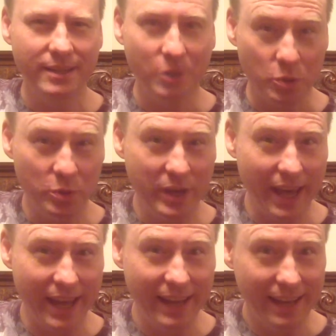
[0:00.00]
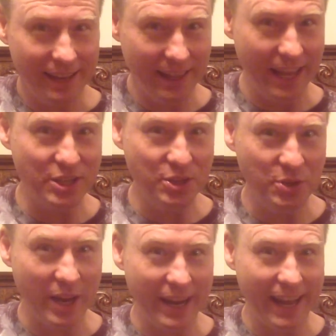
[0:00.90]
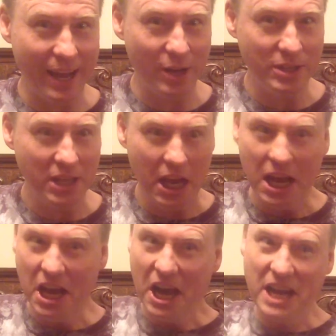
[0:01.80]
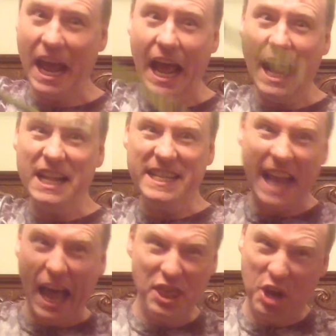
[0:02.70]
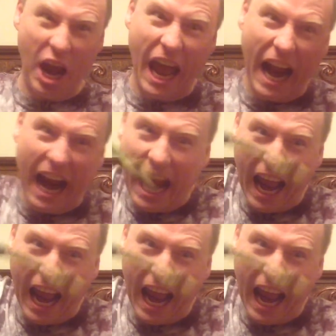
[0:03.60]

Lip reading: Okay, let's try it out. Anal Nathrach!